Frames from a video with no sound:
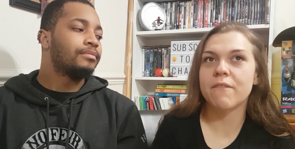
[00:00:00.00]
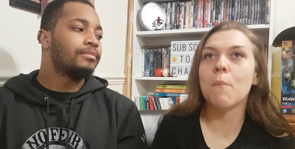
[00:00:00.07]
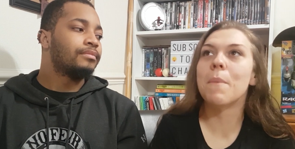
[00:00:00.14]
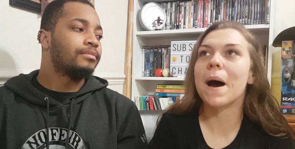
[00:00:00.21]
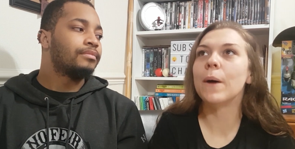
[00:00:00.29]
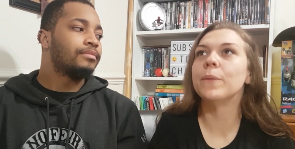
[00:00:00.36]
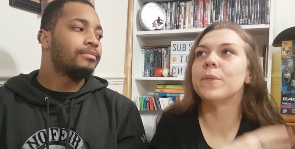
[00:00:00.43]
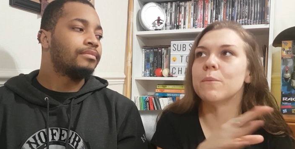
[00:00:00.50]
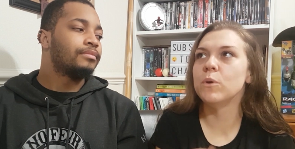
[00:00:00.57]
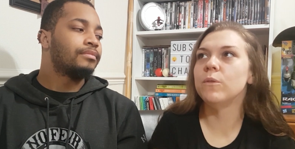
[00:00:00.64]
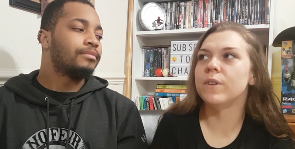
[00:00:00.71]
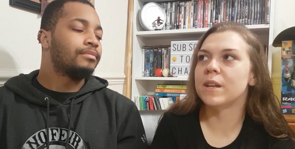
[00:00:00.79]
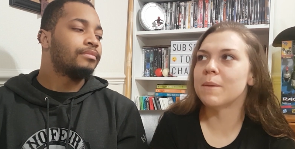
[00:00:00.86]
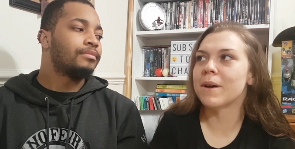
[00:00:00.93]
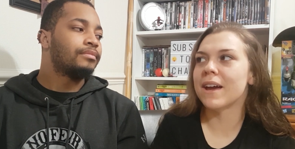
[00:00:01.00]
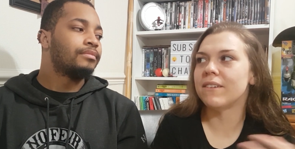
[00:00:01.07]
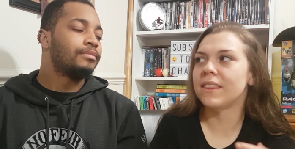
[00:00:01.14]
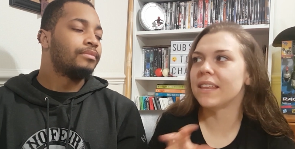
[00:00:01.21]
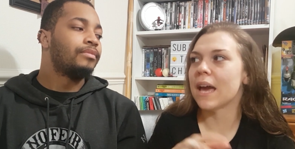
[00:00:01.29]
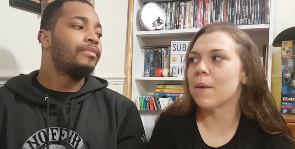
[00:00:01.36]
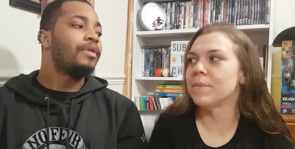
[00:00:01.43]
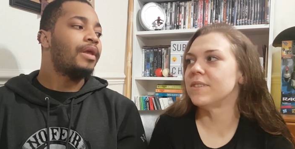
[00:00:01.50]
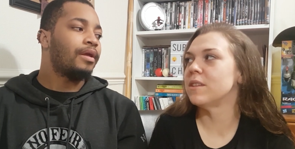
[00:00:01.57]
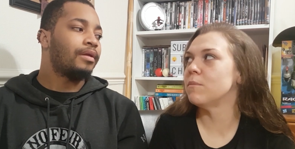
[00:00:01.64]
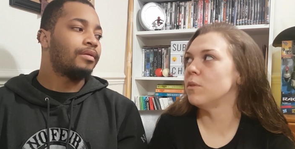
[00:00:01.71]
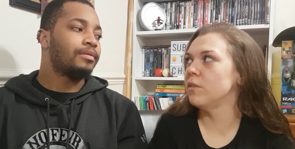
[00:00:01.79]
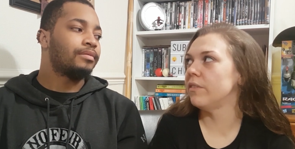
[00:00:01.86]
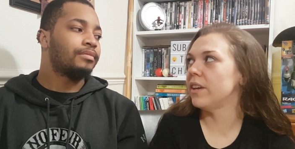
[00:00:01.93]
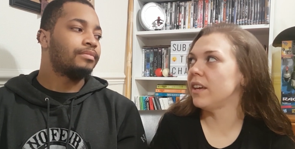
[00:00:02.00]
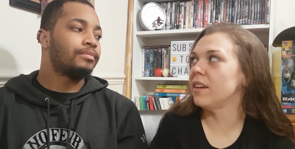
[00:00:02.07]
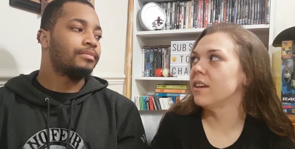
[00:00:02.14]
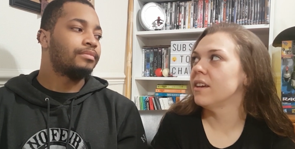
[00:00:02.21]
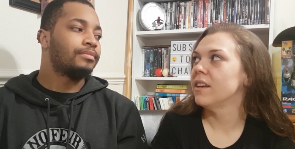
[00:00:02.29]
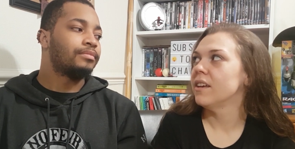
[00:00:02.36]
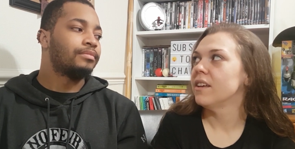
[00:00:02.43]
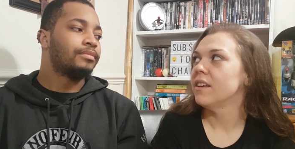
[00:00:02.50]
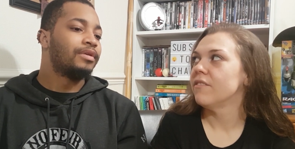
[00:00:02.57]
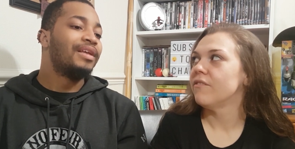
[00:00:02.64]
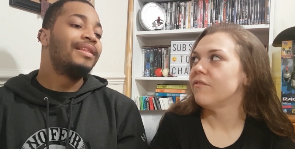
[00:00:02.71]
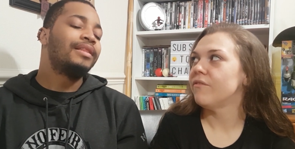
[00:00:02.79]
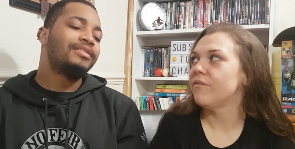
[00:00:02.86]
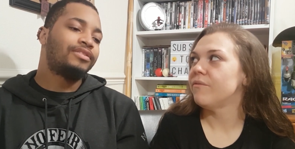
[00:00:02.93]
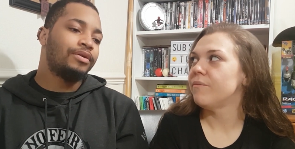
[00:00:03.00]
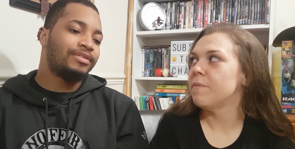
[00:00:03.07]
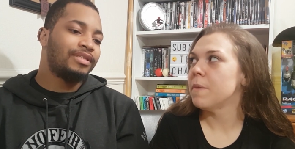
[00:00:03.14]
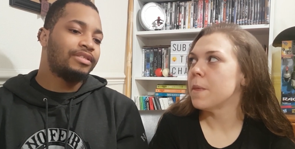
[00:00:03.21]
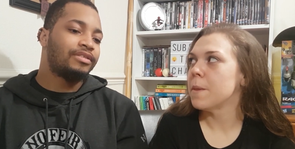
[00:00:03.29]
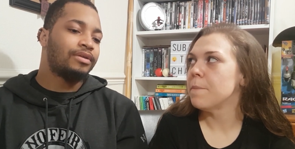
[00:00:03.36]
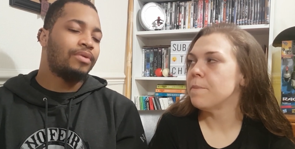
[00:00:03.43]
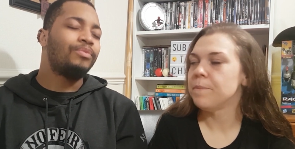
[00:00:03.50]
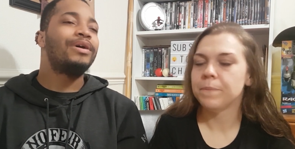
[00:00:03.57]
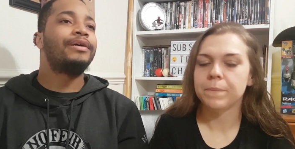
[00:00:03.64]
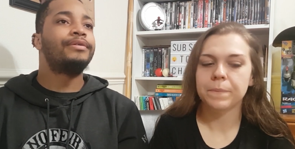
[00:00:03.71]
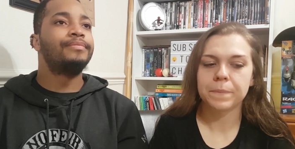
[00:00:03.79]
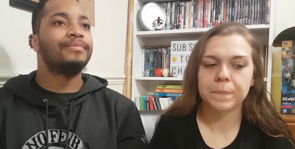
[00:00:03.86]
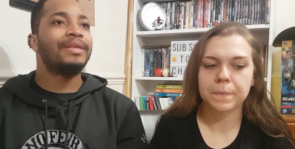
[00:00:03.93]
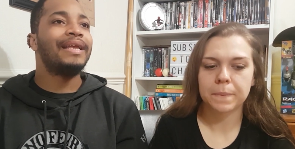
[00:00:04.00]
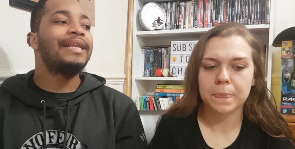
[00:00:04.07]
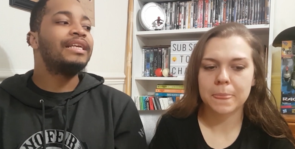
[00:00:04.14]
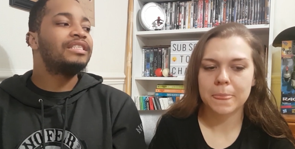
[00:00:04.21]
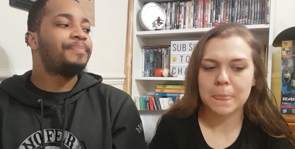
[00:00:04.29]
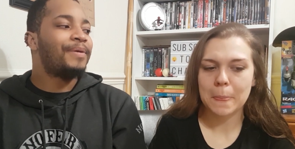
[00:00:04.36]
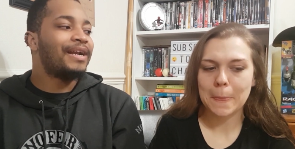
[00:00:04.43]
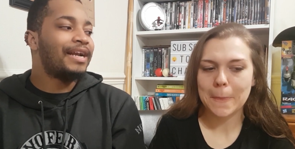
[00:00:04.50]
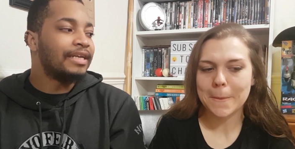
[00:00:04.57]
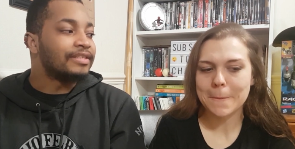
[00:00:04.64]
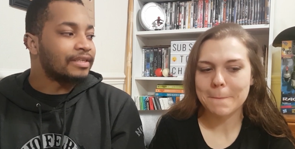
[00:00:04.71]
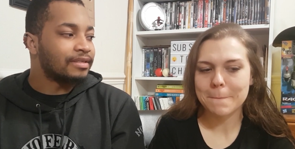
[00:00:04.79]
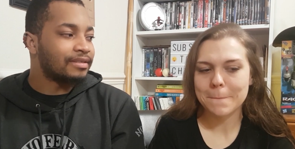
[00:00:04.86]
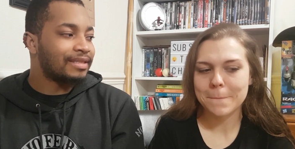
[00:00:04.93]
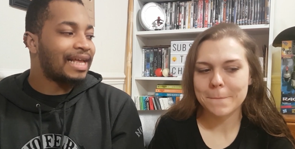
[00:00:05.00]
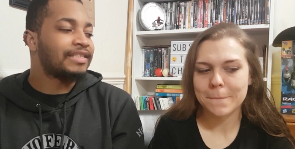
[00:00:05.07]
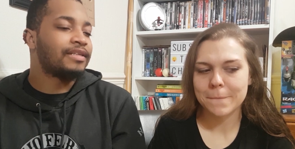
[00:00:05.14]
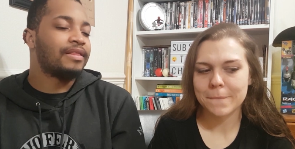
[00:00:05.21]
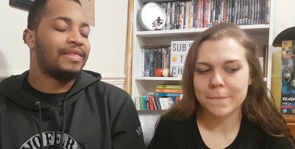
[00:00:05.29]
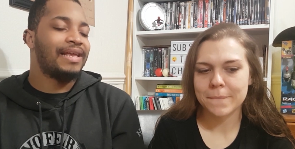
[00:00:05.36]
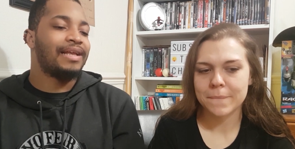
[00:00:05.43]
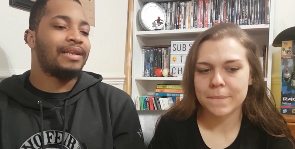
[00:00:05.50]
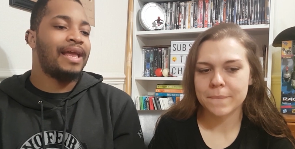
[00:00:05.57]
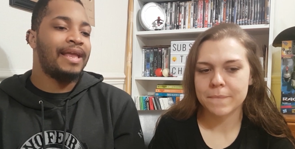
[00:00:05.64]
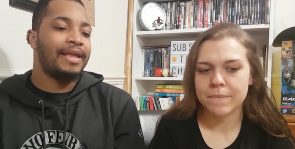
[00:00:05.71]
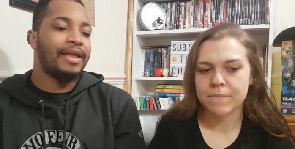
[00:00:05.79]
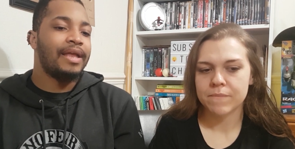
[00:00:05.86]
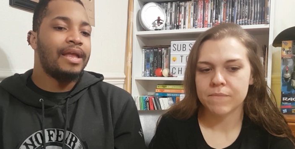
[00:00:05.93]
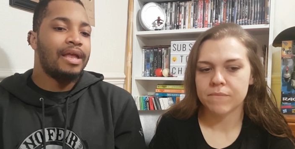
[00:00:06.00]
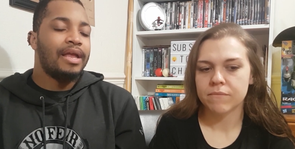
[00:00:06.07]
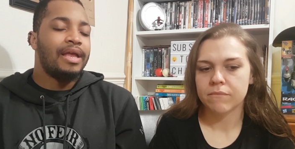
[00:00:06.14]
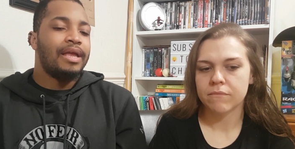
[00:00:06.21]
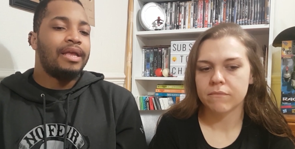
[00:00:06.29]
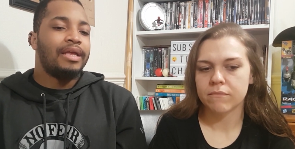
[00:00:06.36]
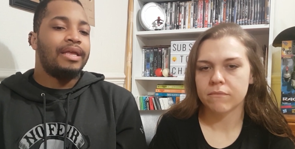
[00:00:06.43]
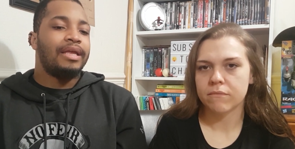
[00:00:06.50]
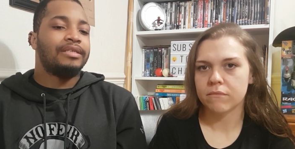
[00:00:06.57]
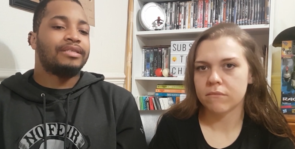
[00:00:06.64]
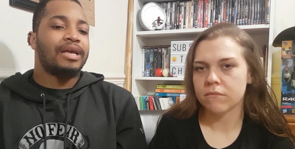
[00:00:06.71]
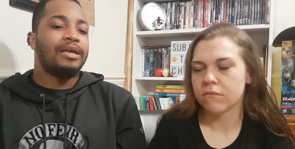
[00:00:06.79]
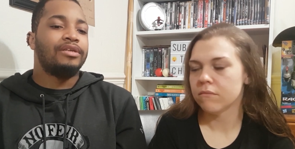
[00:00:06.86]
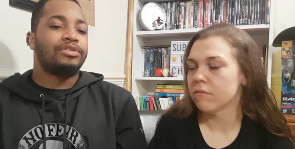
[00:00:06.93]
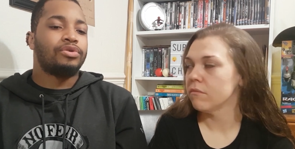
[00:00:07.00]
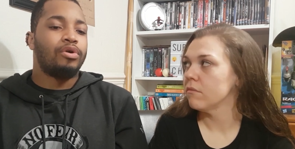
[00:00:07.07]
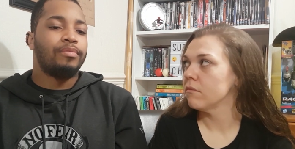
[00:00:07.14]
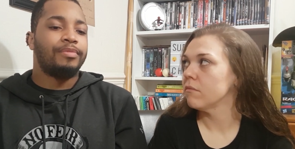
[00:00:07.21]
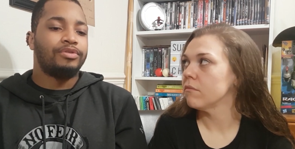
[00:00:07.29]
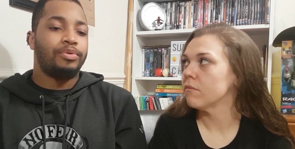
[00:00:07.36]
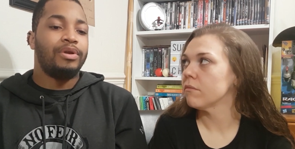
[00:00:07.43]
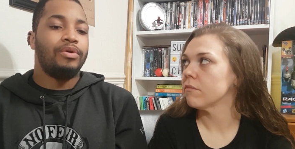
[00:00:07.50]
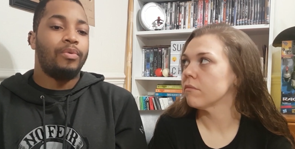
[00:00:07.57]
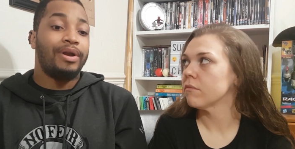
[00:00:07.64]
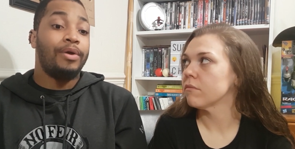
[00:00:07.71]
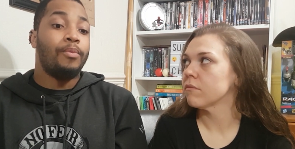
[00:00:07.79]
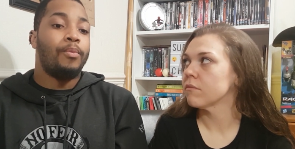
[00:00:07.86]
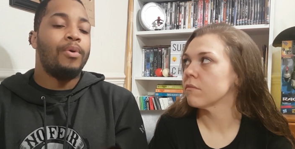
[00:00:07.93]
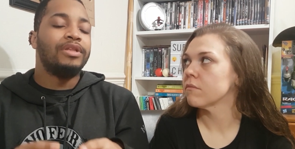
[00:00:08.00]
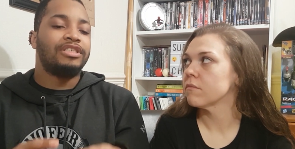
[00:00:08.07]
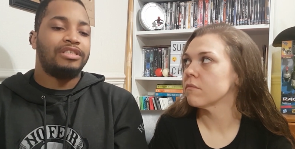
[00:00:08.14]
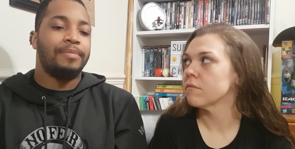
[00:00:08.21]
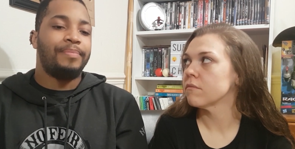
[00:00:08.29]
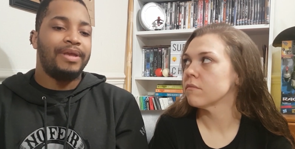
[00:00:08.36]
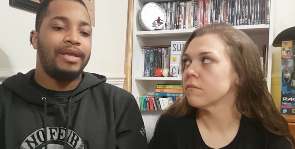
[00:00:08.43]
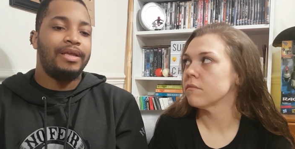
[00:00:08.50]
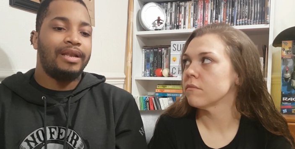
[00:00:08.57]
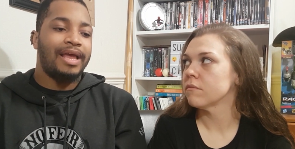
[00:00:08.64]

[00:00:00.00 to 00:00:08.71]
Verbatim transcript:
Speaker 1: of about the movie and about everything that happened yeah. in the movie.
Speaker 2: So is this song. Well, it is, but it isn't. That's the thing. Like, it's kind of torn between what it wants to be.